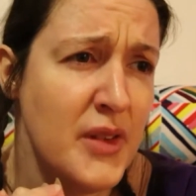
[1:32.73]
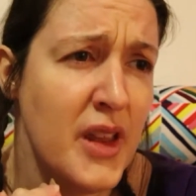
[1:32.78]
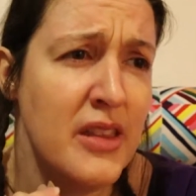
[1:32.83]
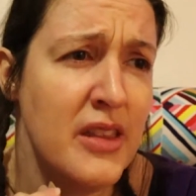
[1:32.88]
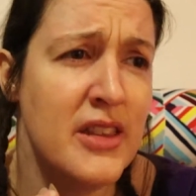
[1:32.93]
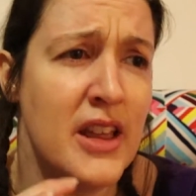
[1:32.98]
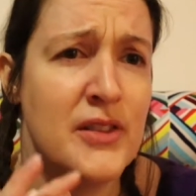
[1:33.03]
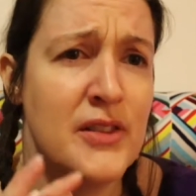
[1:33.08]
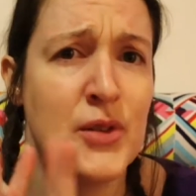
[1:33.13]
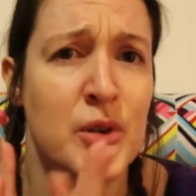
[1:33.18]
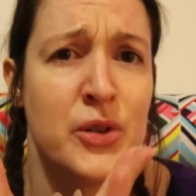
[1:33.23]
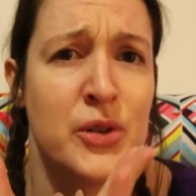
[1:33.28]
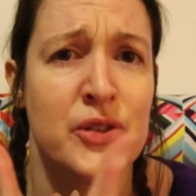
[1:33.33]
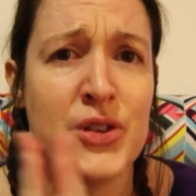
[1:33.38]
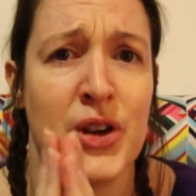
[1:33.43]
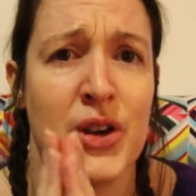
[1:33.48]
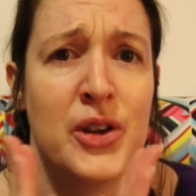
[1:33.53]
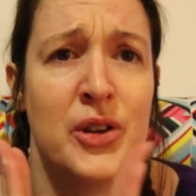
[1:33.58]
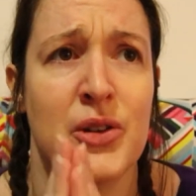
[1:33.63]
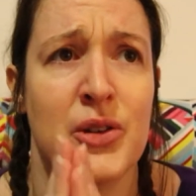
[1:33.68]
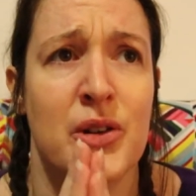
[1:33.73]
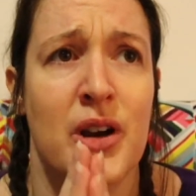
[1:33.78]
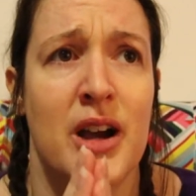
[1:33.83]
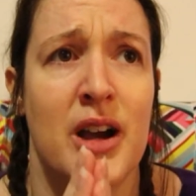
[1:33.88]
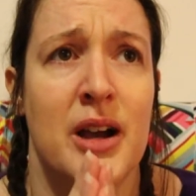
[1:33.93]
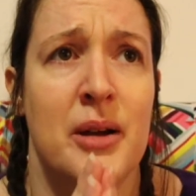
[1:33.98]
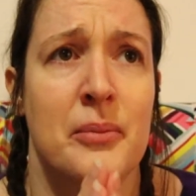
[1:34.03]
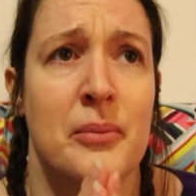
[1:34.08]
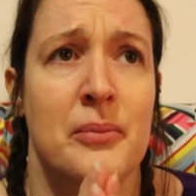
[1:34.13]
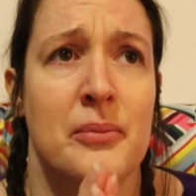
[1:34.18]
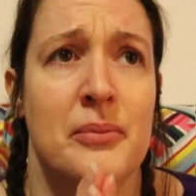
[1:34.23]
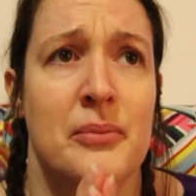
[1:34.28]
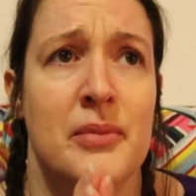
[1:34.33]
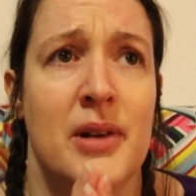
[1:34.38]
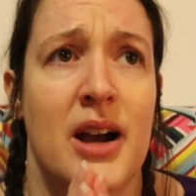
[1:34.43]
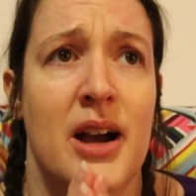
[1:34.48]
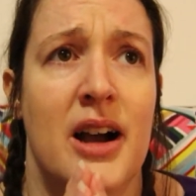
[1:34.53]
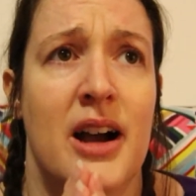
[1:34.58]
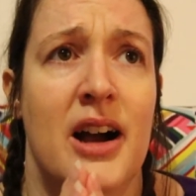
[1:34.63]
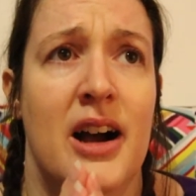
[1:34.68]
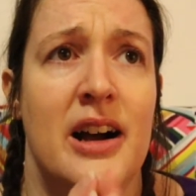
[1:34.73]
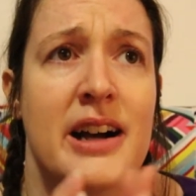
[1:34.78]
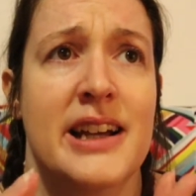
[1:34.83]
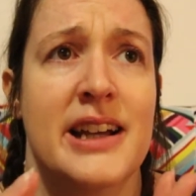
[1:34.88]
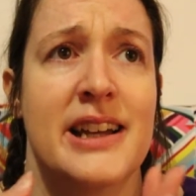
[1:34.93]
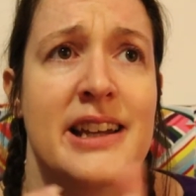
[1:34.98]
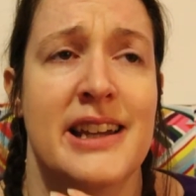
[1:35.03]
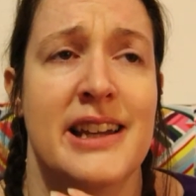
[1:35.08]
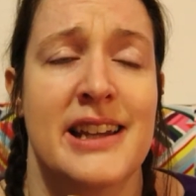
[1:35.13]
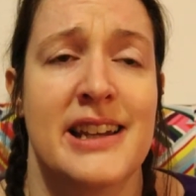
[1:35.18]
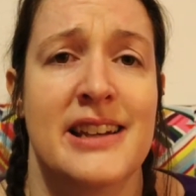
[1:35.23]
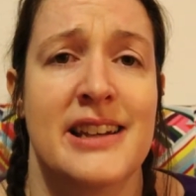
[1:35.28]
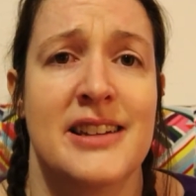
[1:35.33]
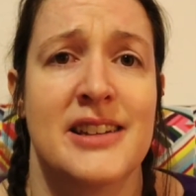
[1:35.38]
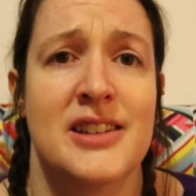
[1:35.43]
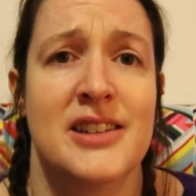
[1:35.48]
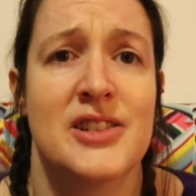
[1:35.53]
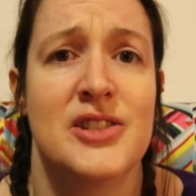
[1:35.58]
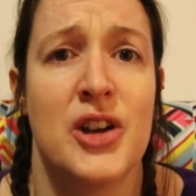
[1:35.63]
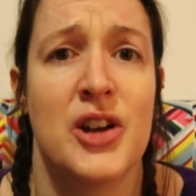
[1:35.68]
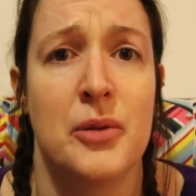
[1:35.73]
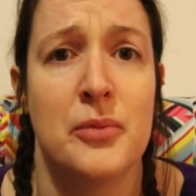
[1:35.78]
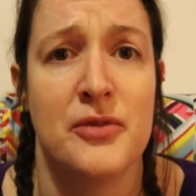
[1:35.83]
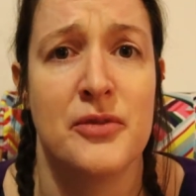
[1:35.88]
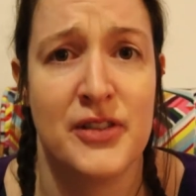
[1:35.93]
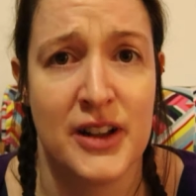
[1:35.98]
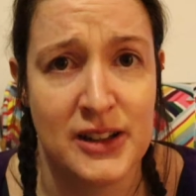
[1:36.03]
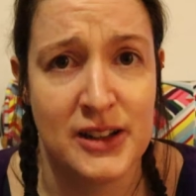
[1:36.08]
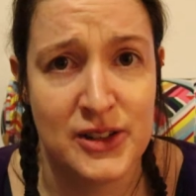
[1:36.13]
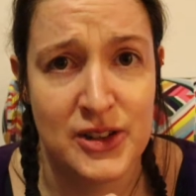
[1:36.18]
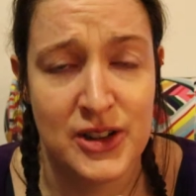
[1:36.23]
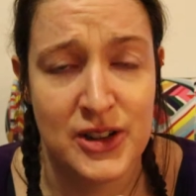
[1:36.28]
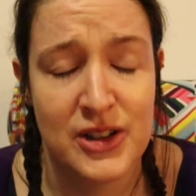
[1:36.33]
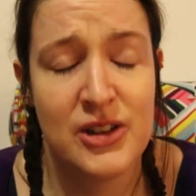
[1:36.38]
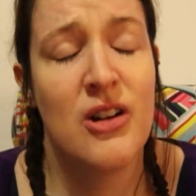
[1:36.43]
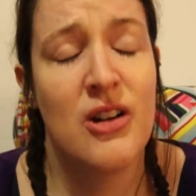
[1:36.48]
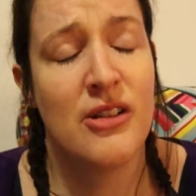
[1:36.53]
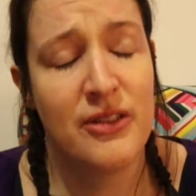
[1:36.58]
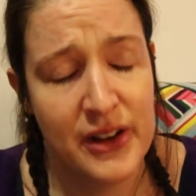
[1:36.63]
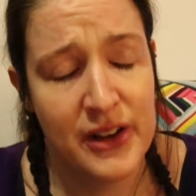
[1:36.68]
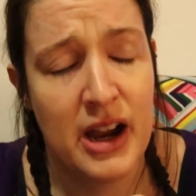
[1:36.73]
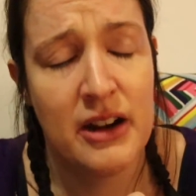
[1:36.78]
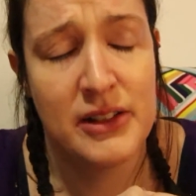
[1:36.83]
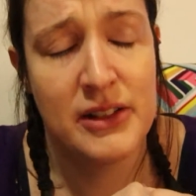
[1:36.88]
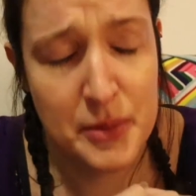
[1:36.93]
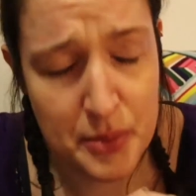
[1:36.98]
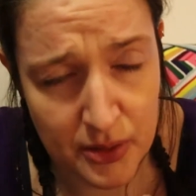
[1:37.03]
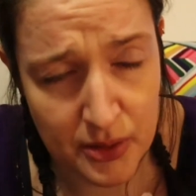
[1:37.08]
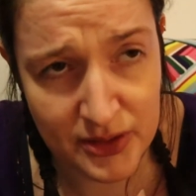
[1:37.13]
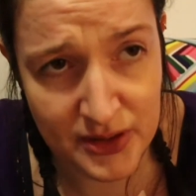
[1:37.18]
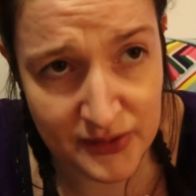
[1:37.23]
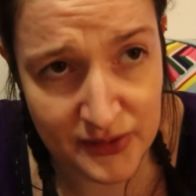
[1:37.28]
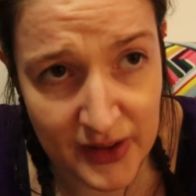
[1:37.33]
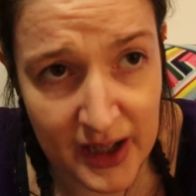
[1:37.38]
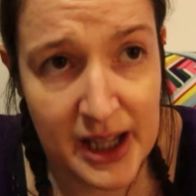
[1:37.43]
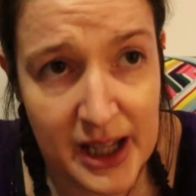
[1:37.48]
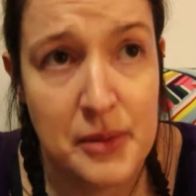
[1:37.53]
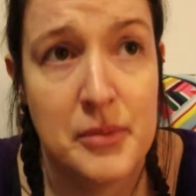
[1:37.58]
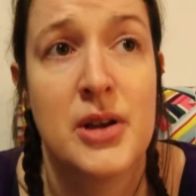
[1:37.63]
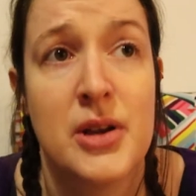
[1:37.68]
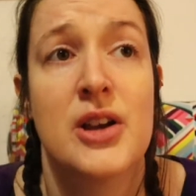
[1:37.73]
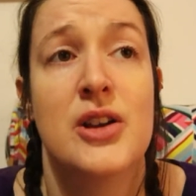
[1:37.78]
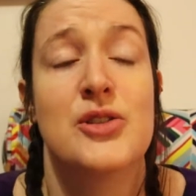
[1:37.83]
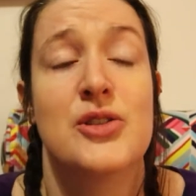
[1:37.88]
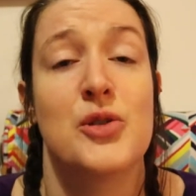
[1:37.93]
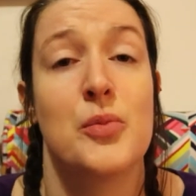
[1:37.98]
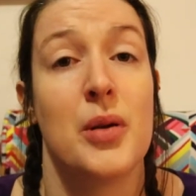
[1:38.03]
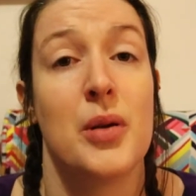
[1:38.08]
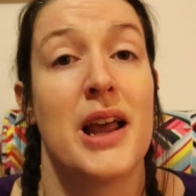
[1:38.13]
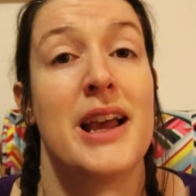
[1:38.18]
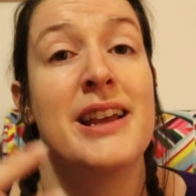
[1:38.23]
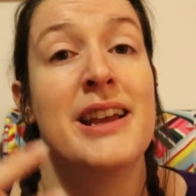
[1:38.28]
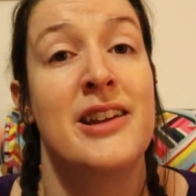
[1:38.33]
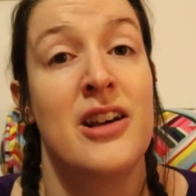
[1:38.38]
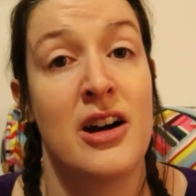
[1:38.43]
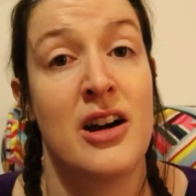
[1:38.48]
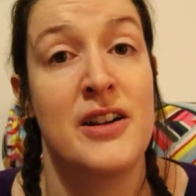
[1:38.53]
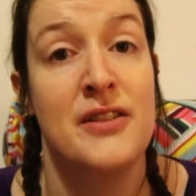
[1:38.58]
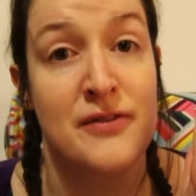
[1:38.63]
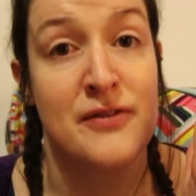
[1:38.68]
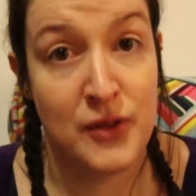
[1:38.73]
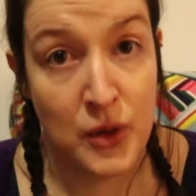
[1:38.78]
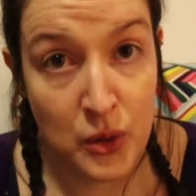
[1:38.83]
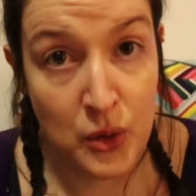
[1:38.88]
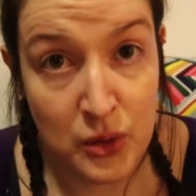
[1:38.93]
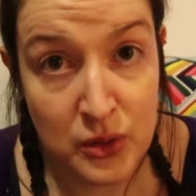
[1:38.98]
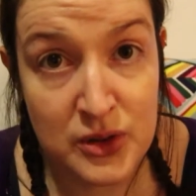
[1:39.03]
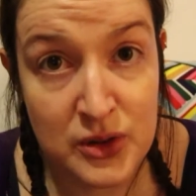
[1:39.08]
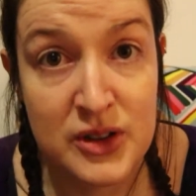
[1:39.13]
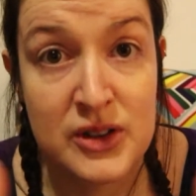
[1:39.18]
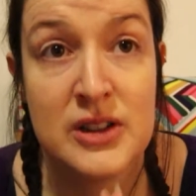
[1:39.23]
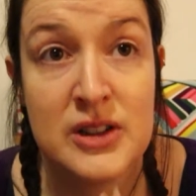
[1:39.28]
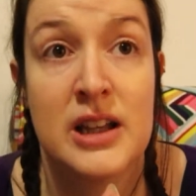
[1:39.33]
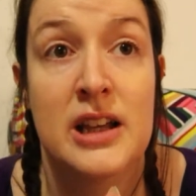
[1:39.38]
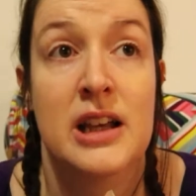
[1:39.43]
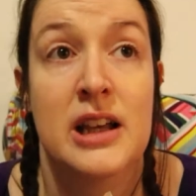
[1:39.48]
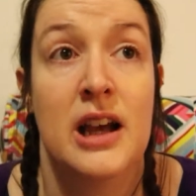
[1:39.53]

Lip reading: They've also hired in Tom Felton of Harry Potter fame to play Guy Fawkes.